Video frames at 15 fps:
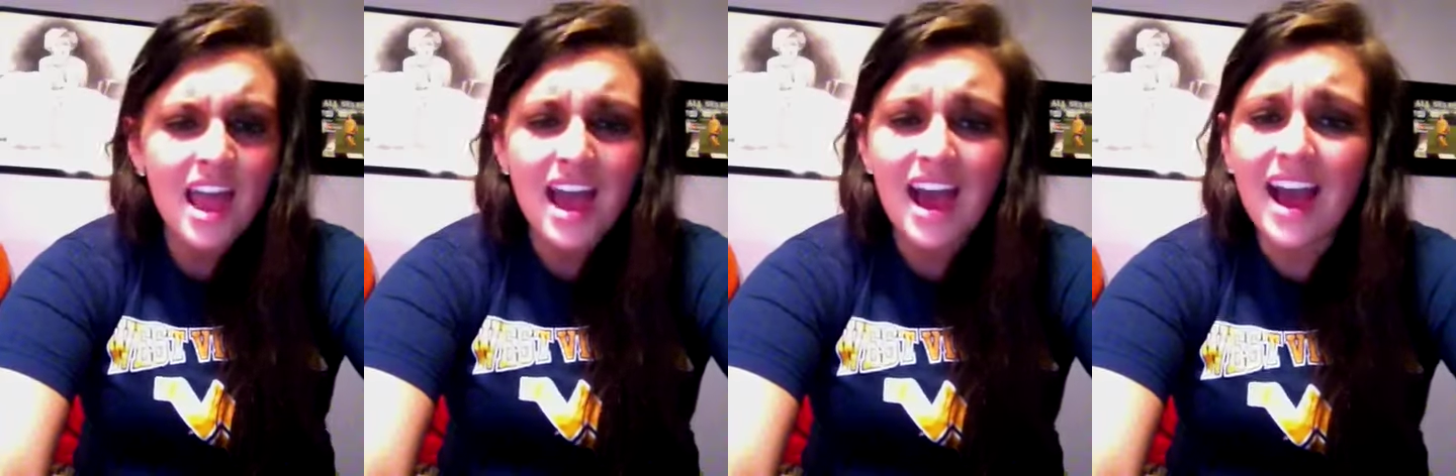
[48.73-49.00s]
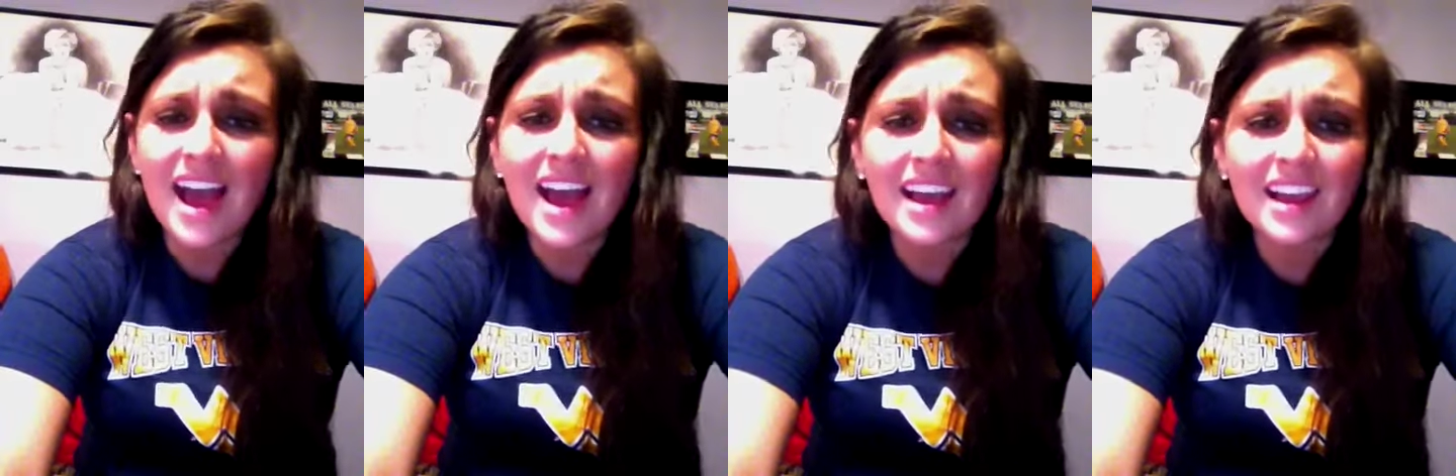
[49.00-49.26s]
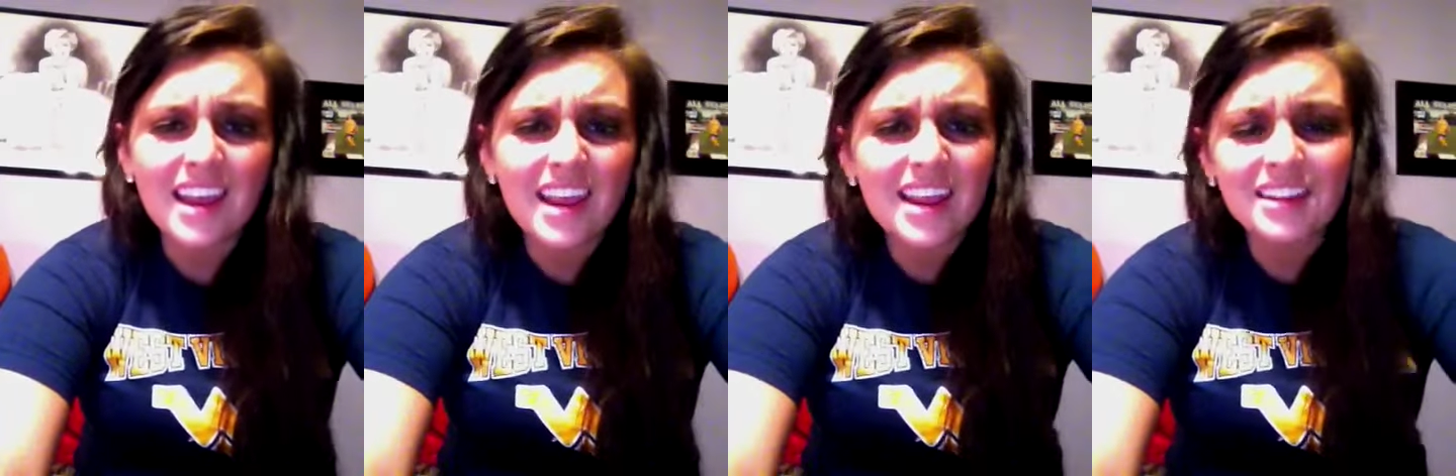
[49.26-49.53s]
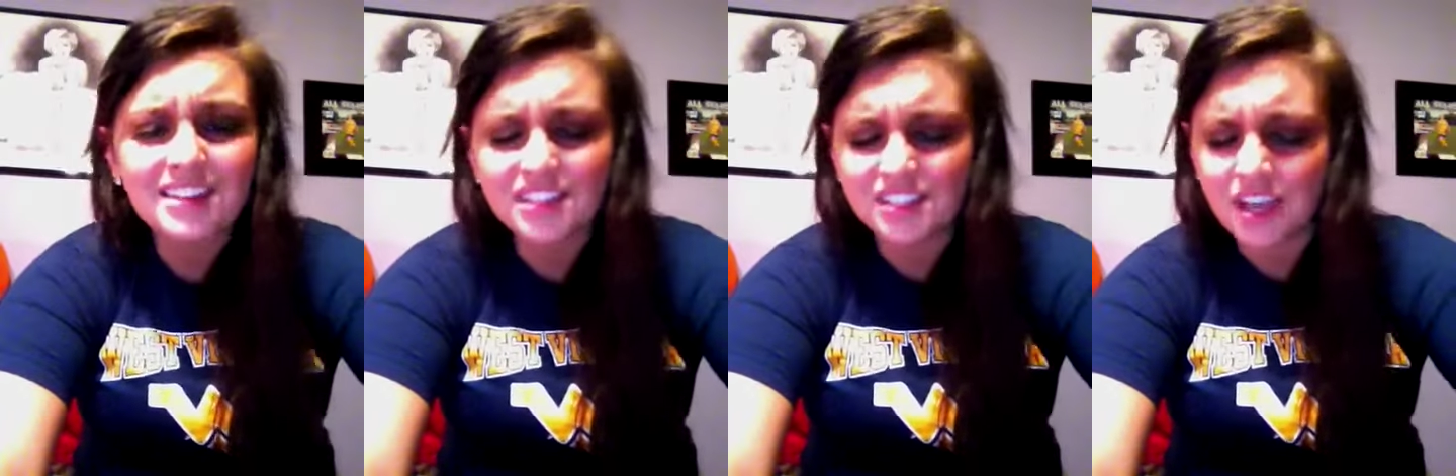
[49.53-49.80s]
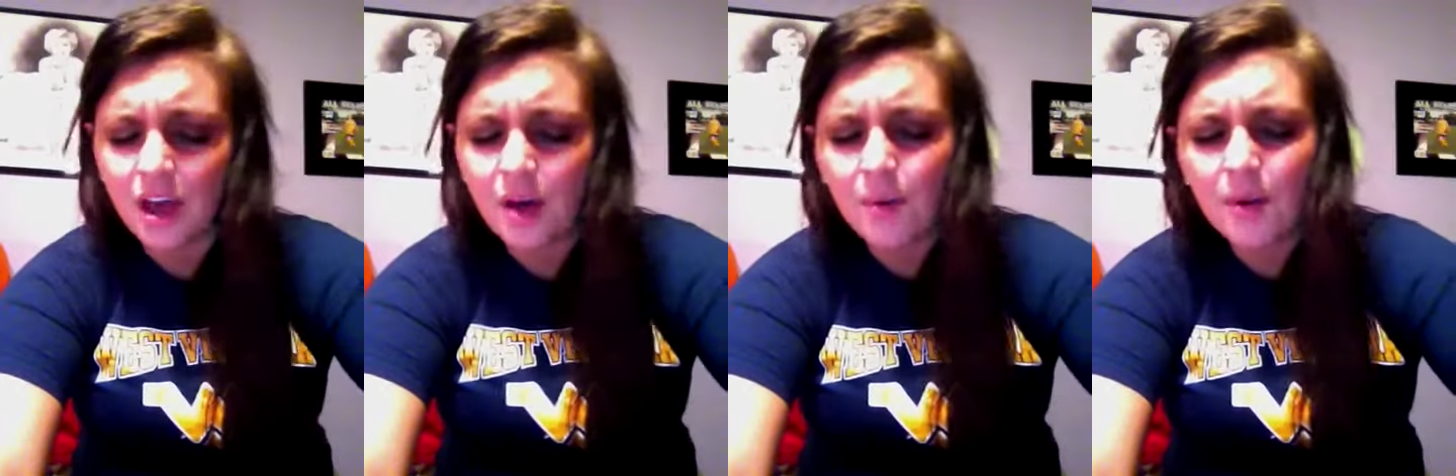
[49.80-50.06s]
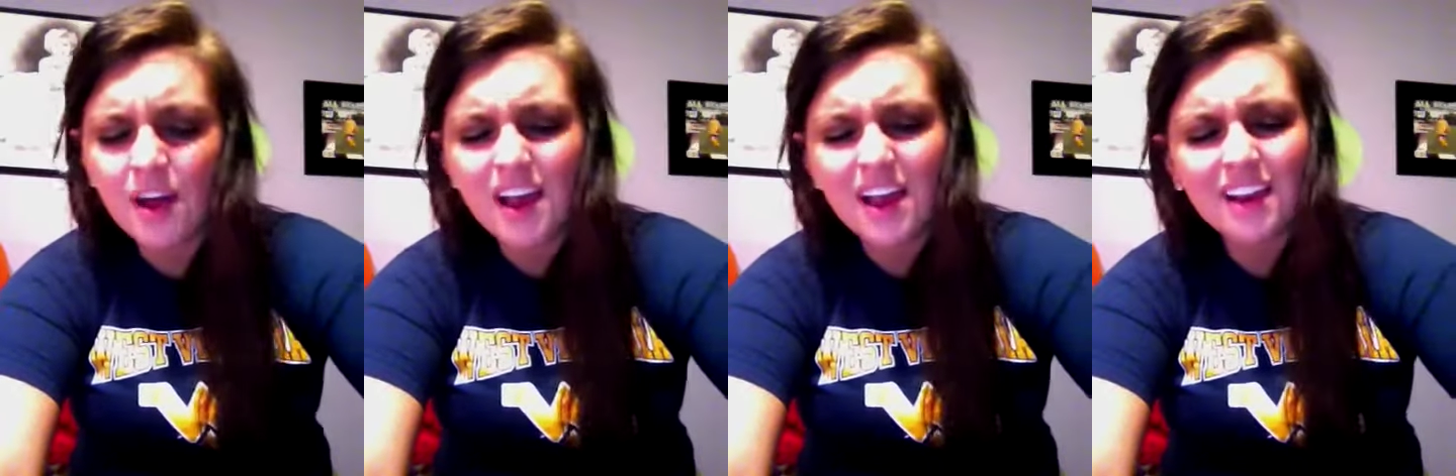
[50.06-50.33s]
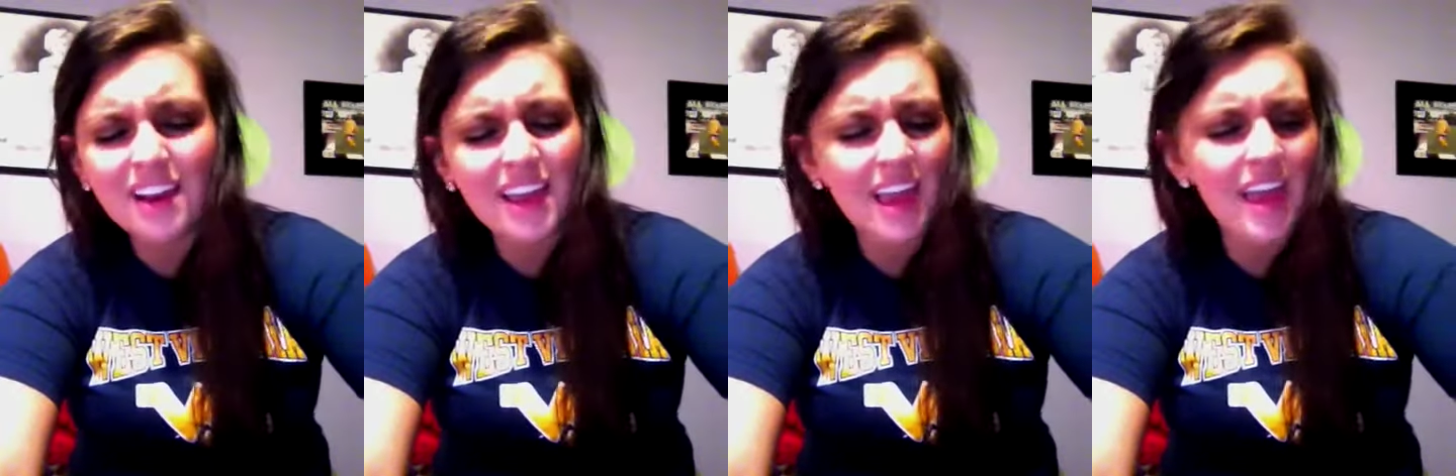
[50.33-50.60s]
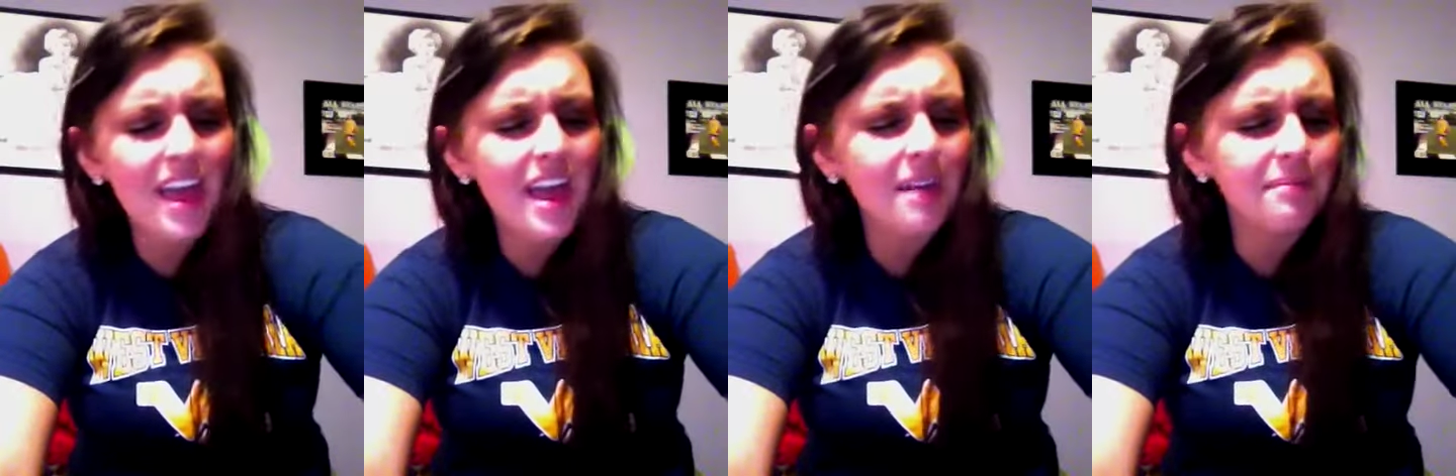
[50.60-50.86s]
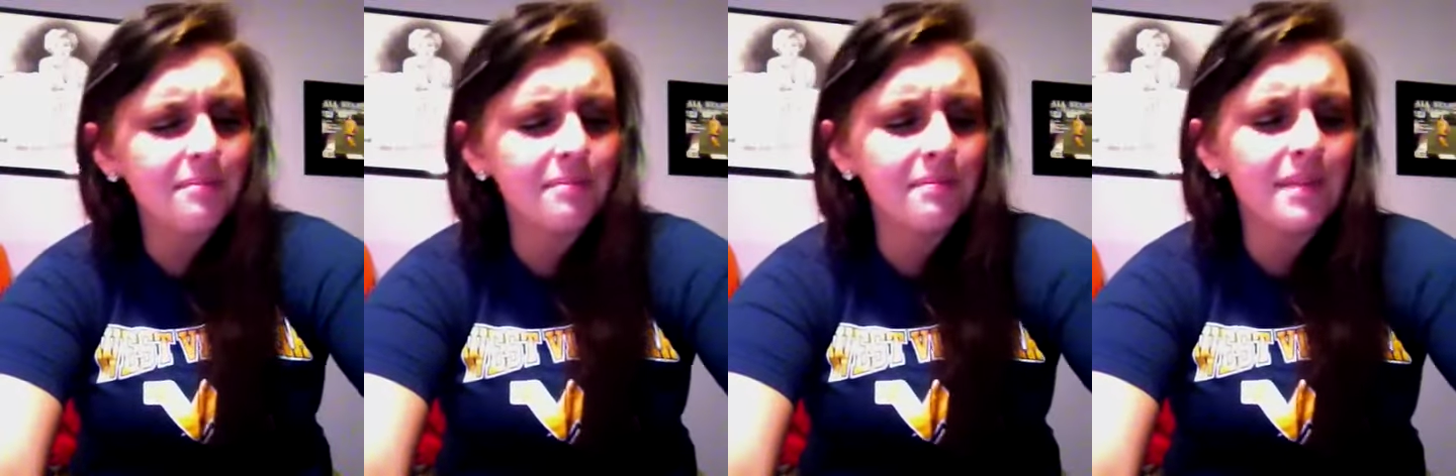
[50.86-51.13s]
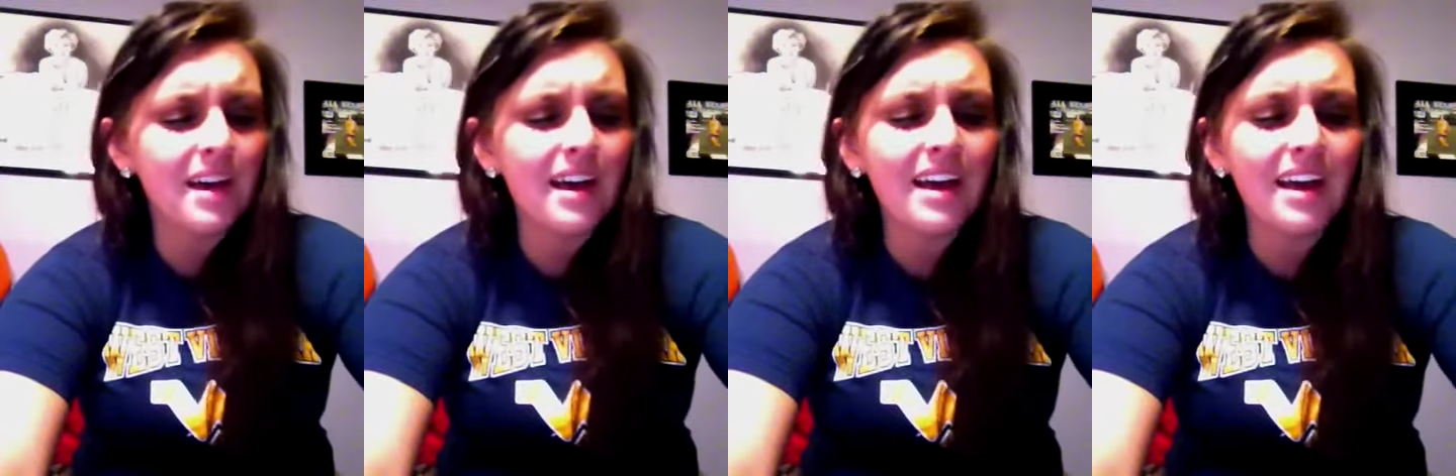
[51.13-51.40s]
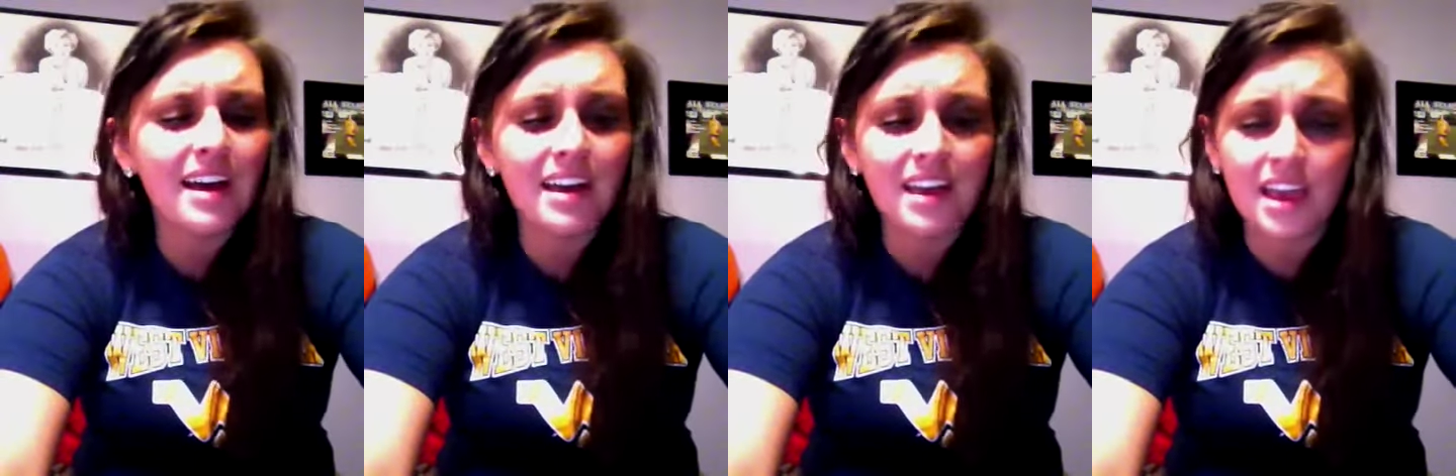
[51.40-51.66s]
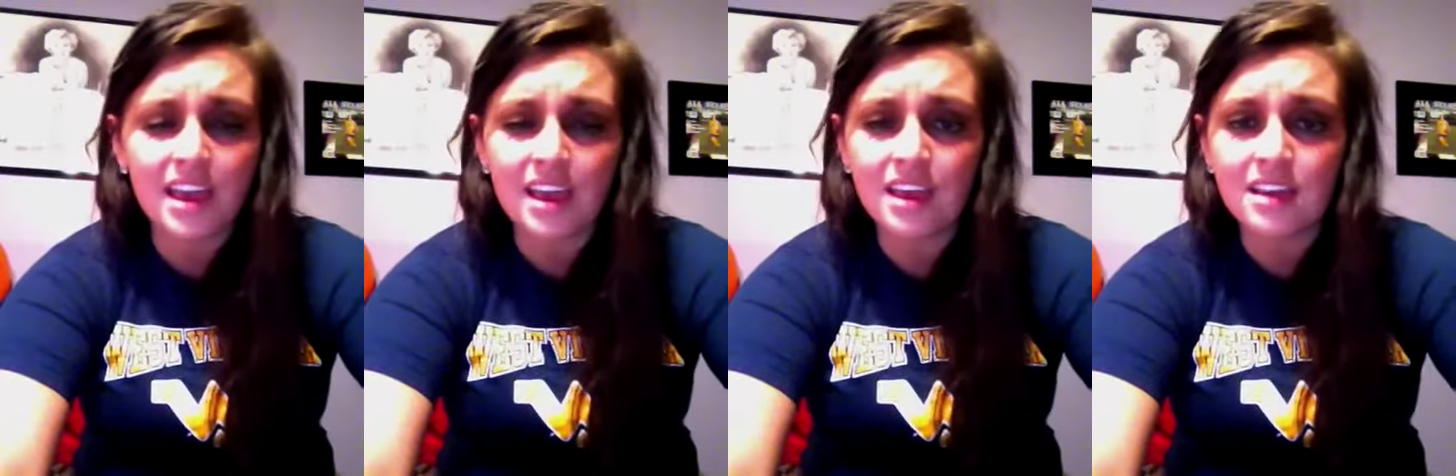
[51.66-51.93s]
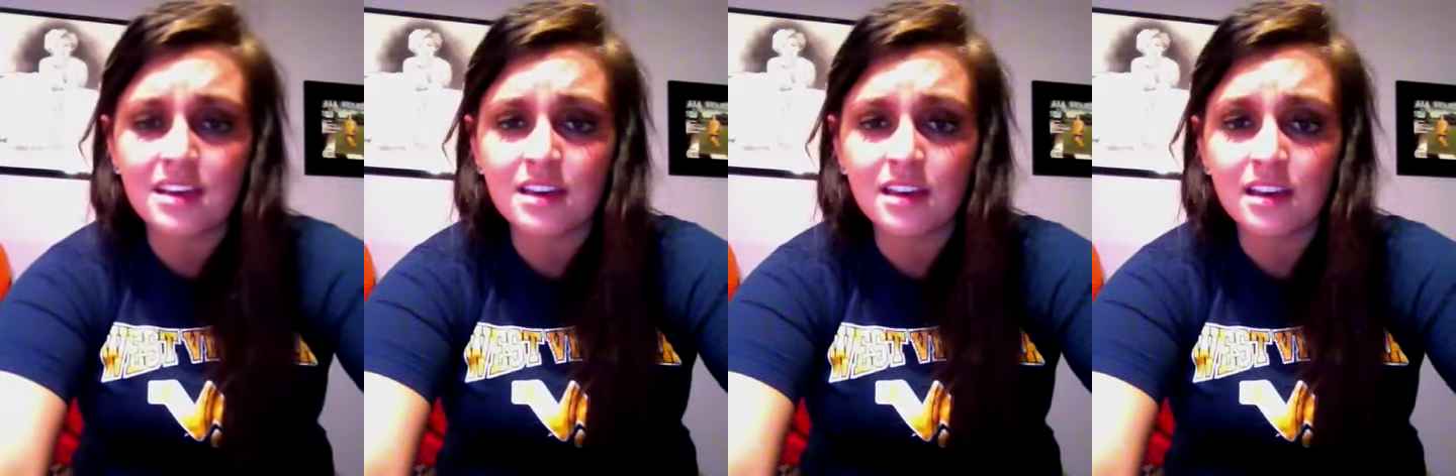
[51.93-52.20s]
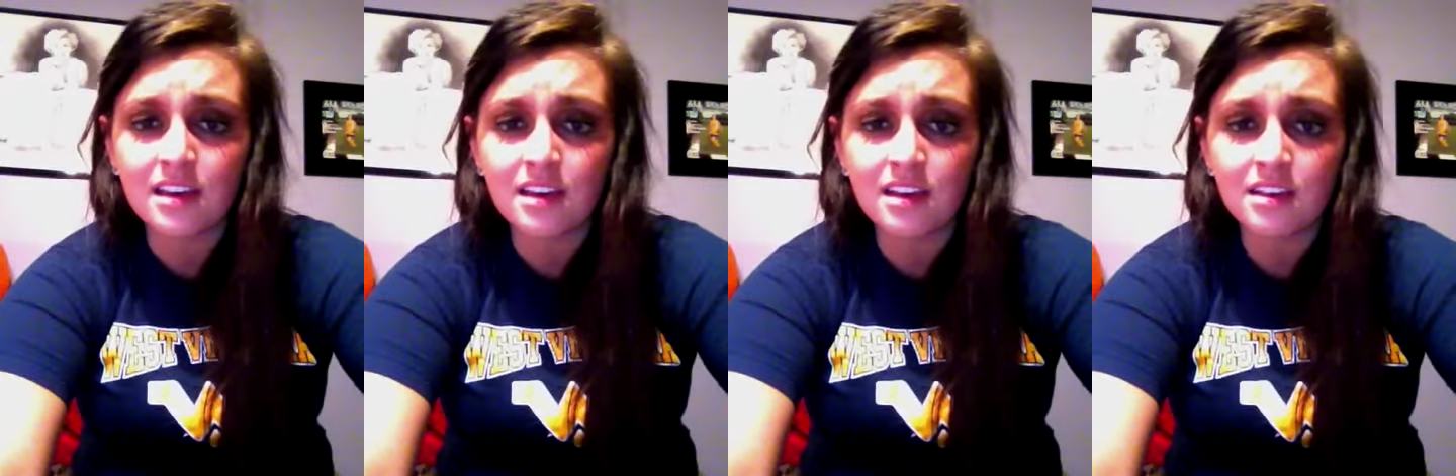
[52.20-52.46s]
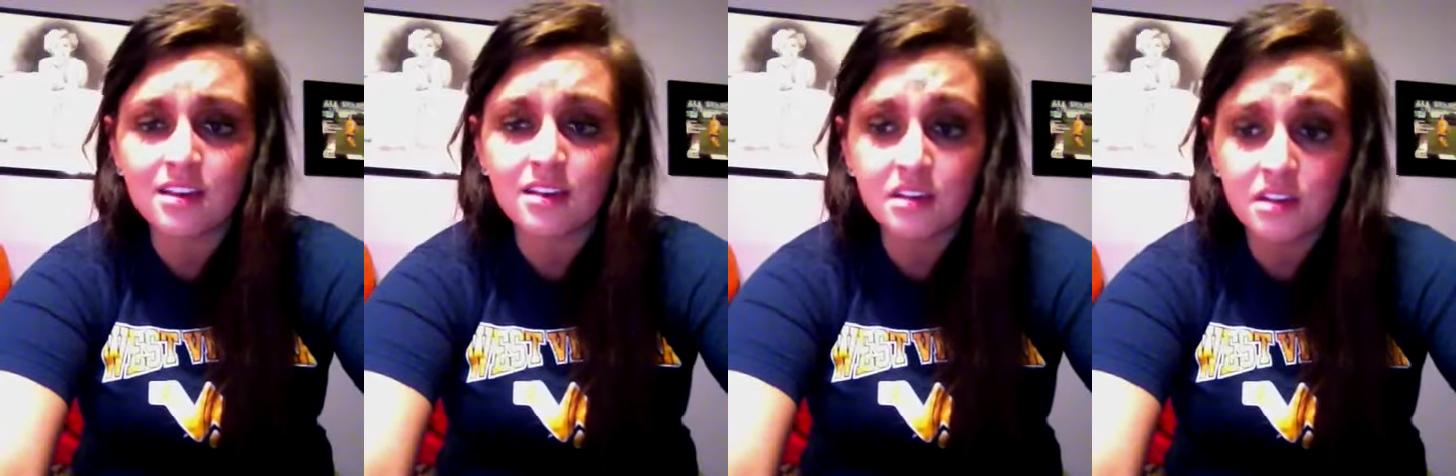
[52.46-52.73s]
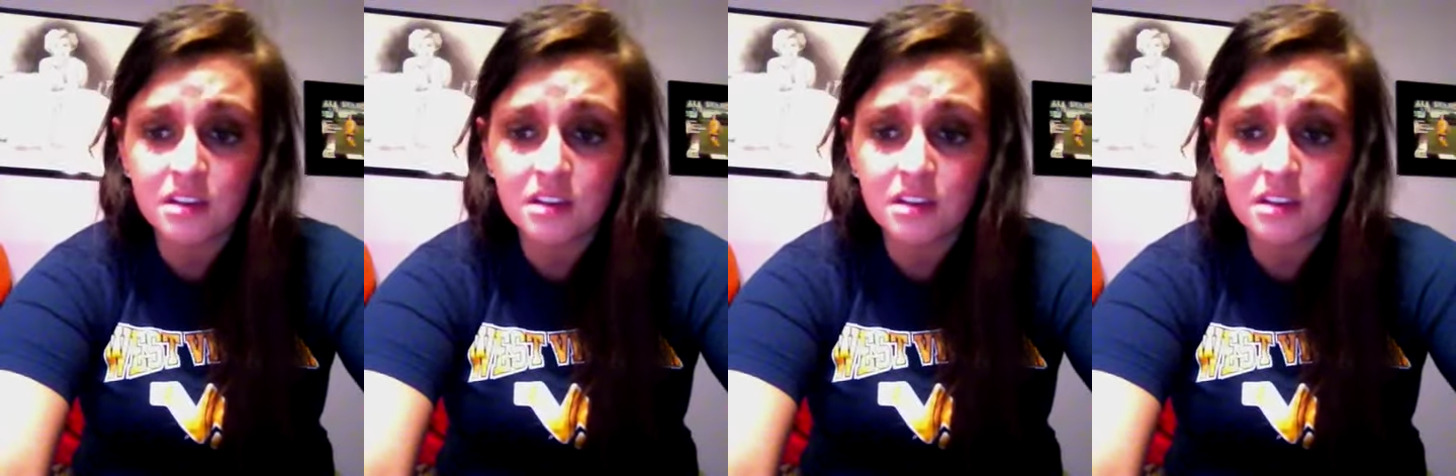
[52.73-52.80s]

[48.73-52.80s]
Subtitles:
I needed somewhere to hang my head